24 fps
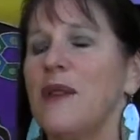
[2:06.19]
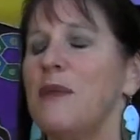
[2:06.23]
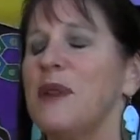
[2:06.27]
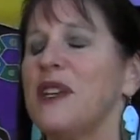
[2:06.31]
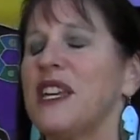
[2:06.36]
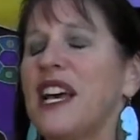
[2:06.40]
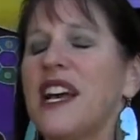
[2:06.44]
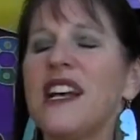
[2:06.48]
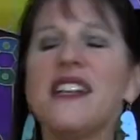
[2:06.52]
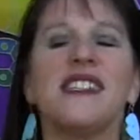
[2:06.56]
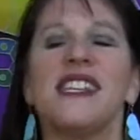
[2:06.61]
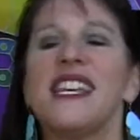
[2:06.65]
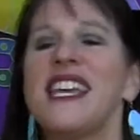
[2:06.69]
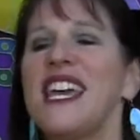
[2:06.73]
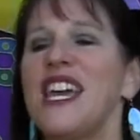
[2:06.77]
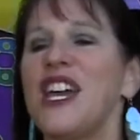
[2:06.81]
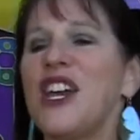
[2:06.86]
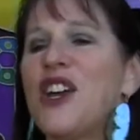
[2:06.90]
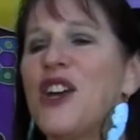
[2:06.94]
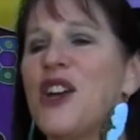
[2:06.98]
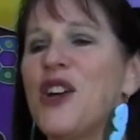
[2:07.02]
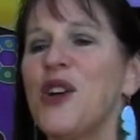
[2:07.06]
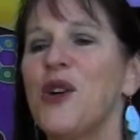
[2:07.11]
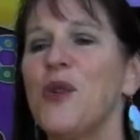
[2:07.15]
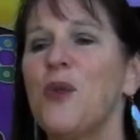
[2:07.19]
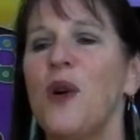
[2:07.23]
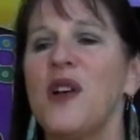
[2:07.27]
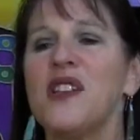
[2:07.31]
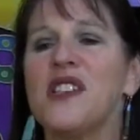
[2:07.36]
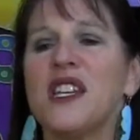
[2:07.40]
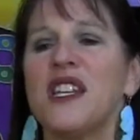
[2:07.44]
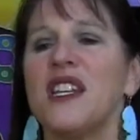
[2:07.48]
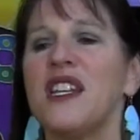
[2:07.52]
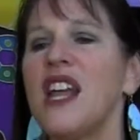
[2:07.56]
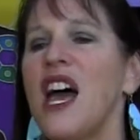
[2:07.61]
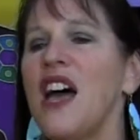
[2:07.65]
because here
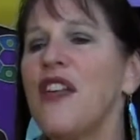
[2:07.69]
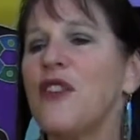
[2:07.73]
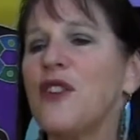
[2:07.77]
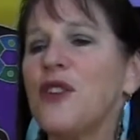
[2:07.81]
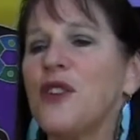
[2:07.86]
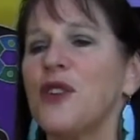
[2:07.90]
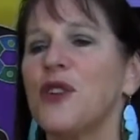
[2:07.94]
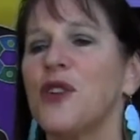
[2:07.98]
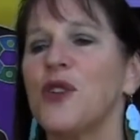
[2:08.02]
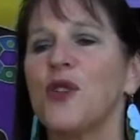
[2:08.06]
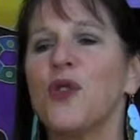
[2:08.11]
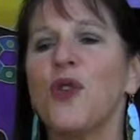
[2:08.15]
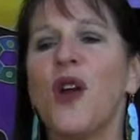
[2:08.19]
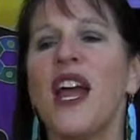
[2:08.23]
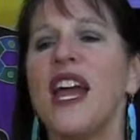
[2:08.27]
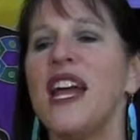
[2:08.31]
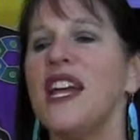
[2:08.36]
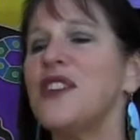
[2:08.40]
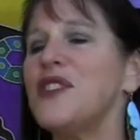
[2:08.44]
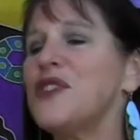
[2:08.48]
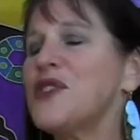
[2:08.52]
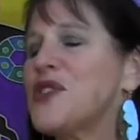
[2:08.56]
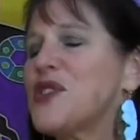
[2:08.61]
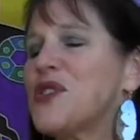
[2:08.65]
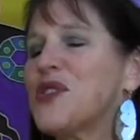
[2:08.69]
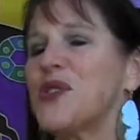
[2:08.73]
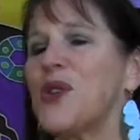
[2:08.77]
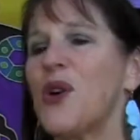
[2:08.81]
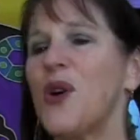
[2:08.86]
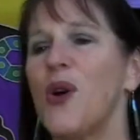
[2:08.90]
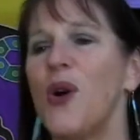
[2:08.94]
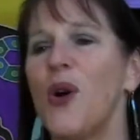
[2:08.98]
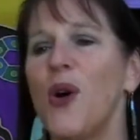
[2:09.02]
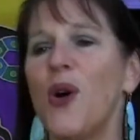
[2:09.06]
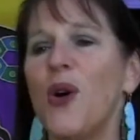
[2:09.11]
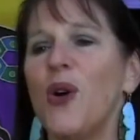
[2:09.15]
was another great
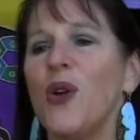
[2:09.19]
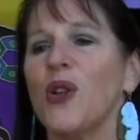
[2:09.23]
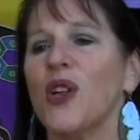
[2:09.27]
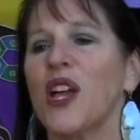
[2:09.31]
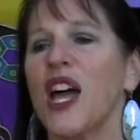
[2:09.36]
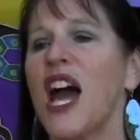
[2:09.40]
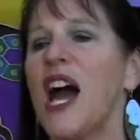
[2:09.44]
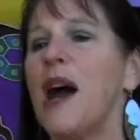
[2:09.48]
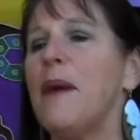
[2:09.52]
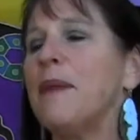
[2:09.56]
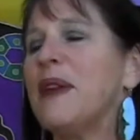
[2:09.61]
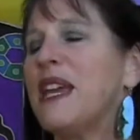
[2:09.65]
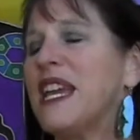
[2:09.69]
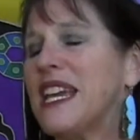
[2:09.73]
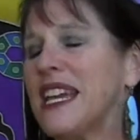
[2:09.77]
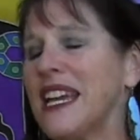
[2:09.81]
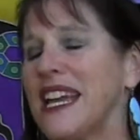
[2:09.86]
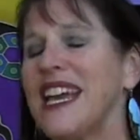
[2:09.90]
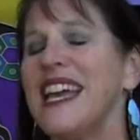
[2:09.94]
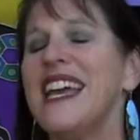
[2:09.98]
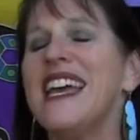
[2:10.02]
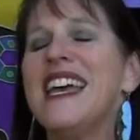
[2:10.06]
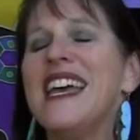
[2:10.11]
soul coming